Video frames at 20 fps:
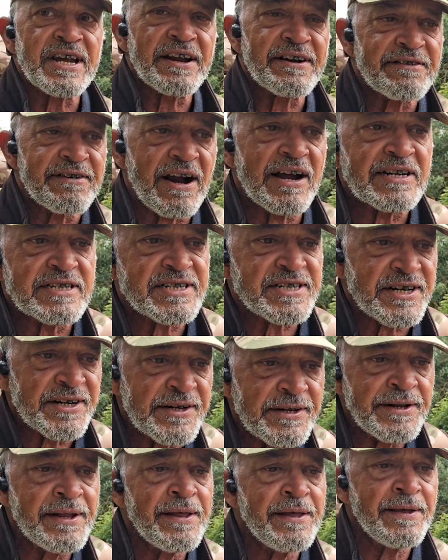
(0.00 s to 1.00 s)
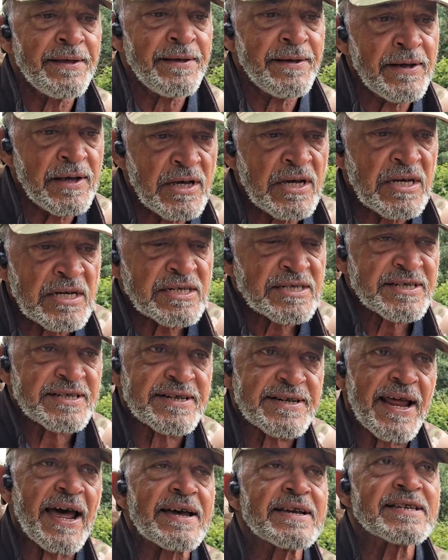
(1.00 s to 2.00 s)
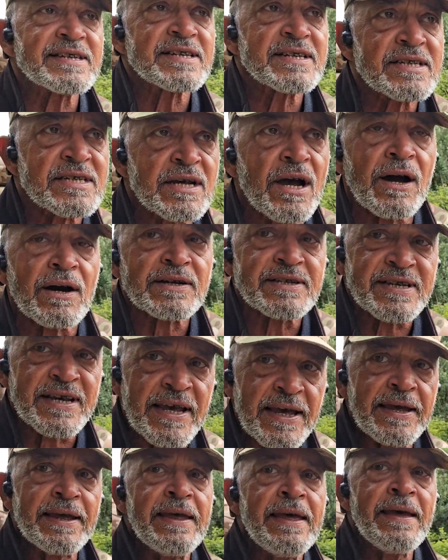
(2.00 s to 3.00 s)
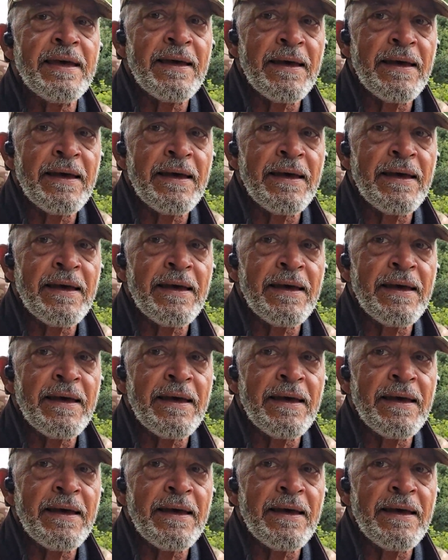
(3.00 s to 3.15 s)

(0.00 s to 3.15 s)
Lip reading: generation, today's society